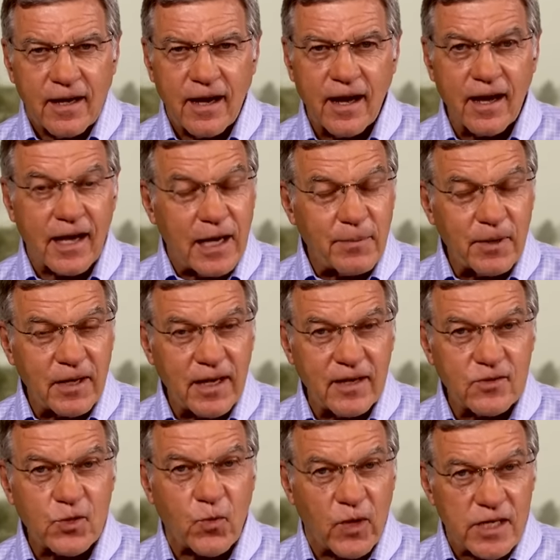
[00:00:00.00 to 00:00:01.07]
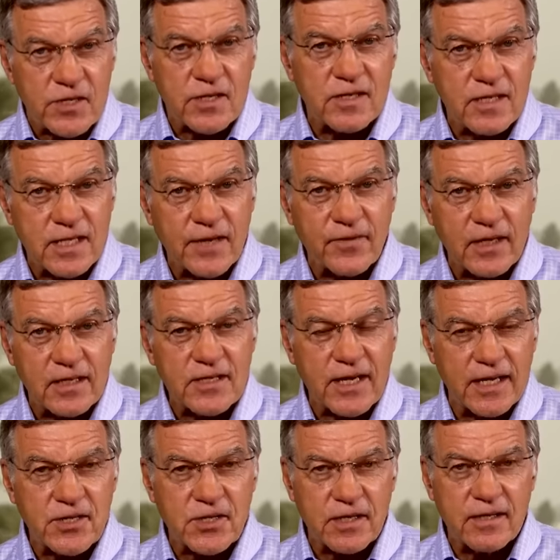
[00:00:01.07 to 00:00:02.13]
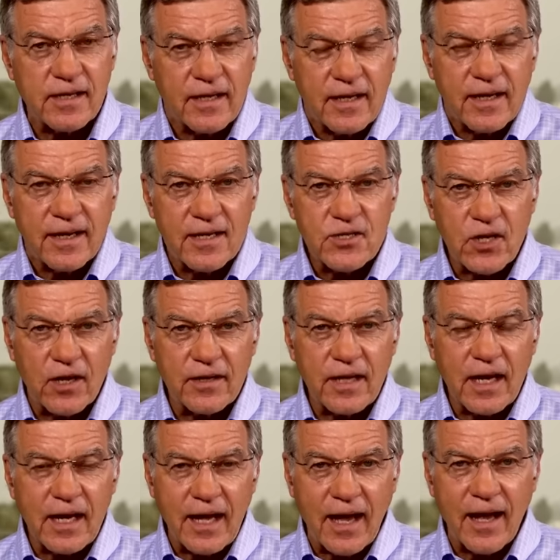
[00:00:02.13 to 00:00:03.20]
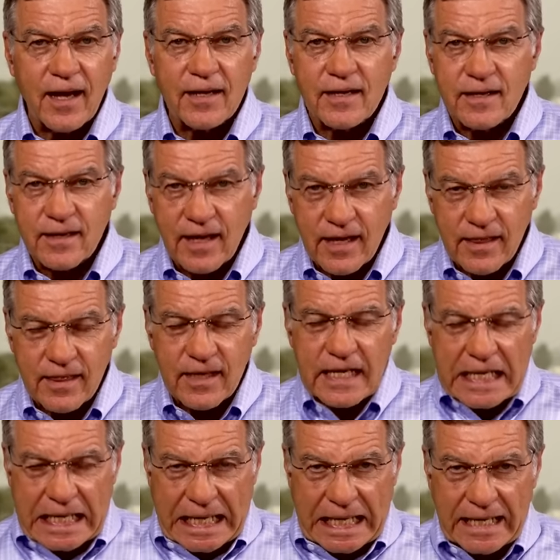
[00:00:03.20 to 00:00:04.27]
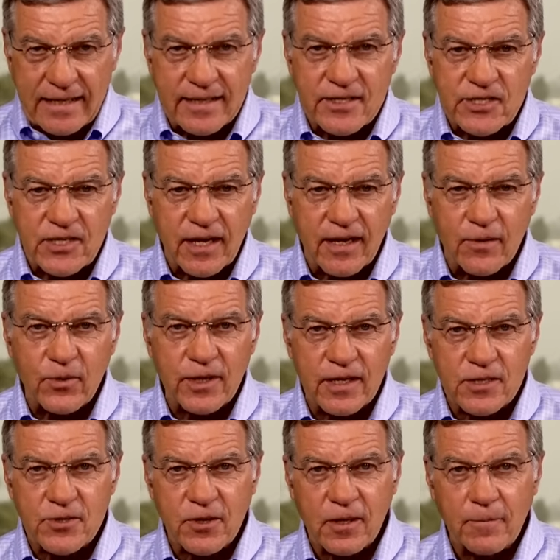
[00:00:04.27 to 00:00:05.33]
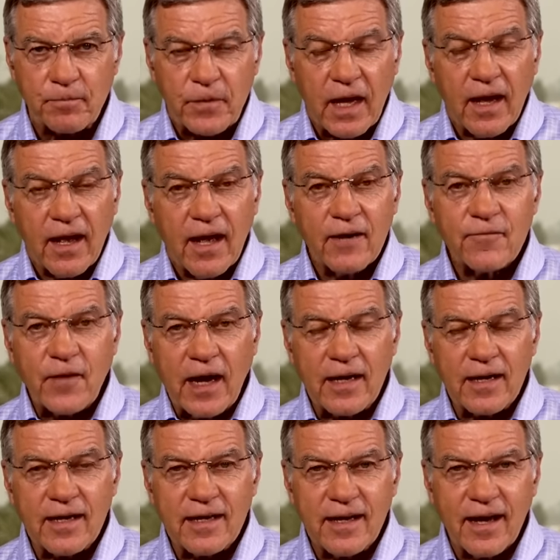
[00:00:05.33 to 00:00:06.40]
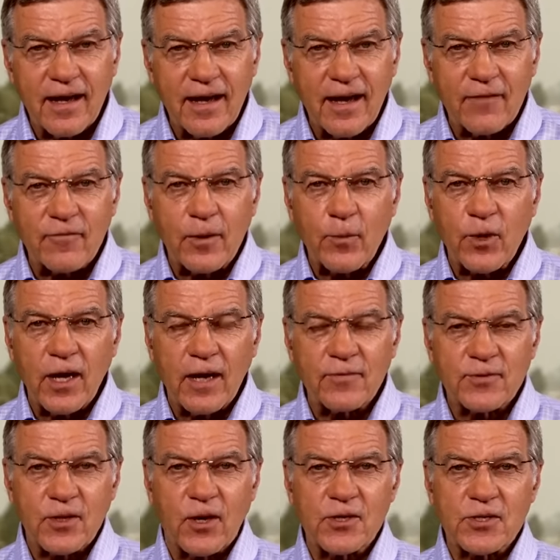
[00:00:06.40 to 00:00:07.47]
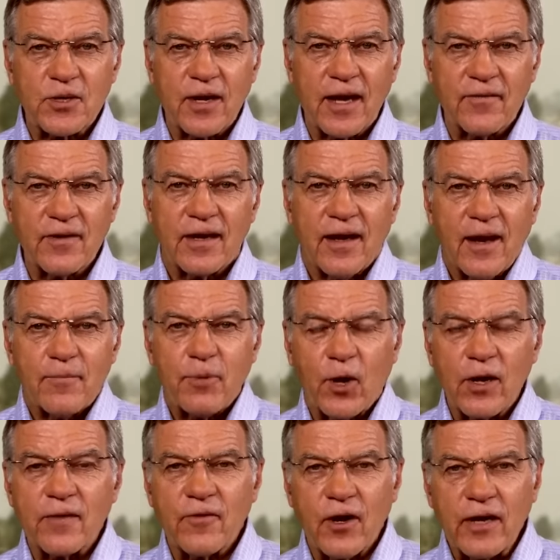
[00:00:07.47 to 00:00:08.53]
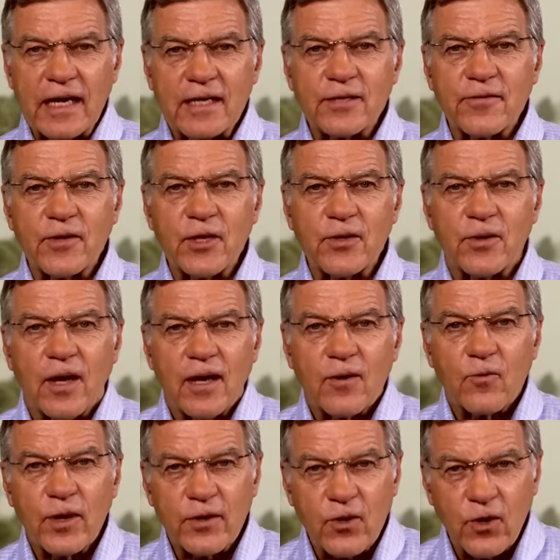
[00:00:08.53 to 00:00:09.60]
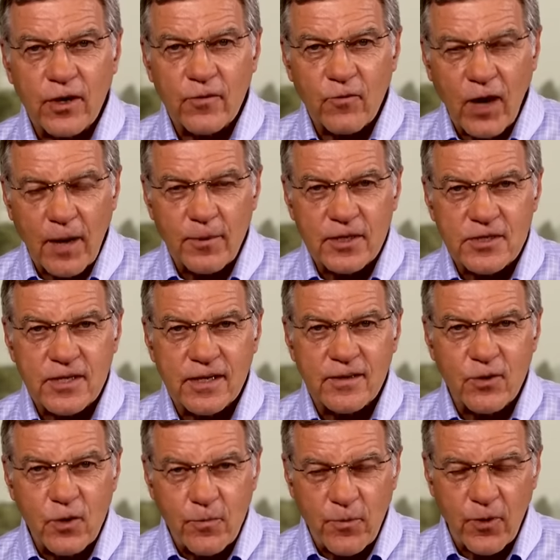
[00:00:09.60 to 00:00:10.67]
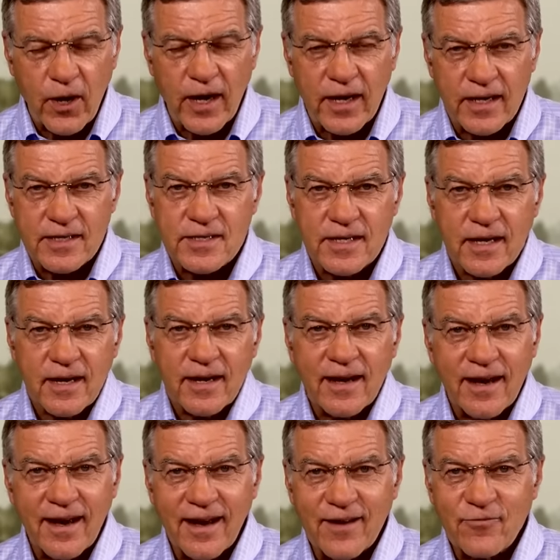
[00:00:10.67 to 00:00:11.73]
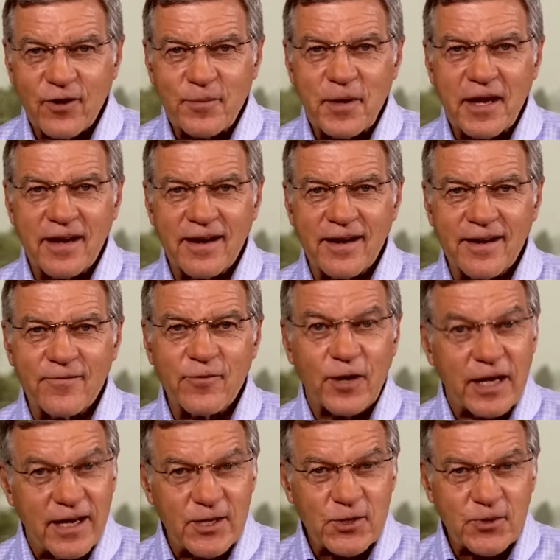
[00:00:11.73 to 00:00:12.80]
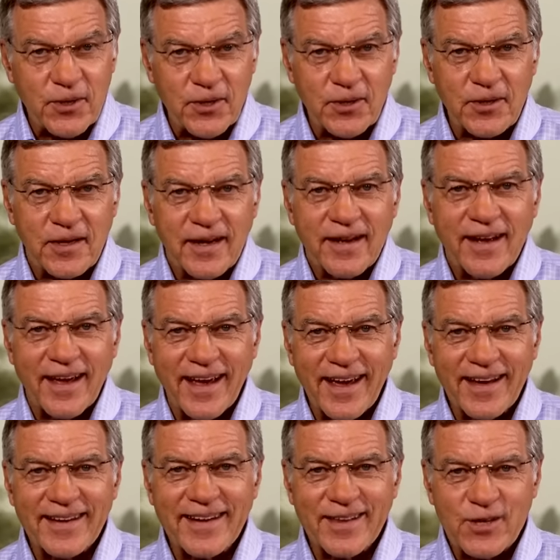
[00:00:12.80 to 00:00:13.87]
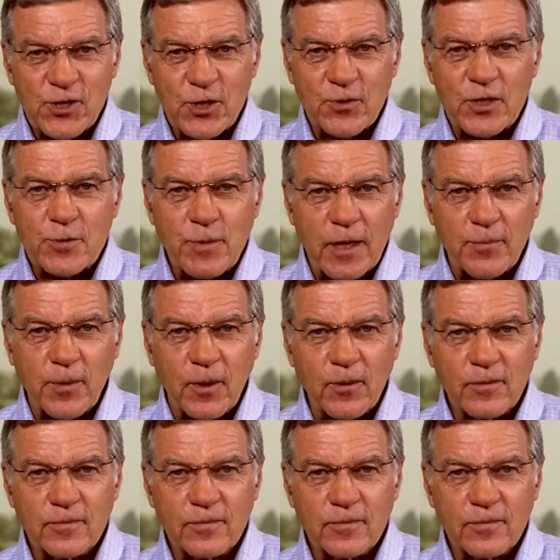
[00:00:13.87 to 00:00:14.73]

He believes Western civilization is on the line and the need to stand with Israel. And finally, Ephraim, we also have a part of our interview with Gordon Robertson, who prays from here for Israel and the Jewish people.